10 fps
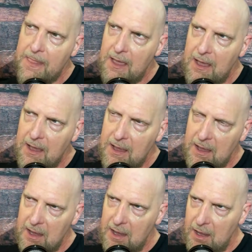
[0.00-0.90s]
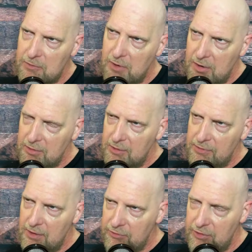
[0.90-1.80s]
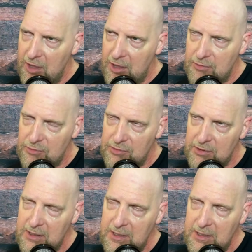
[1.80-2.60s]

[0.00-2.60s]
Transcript: a Rogan that's known,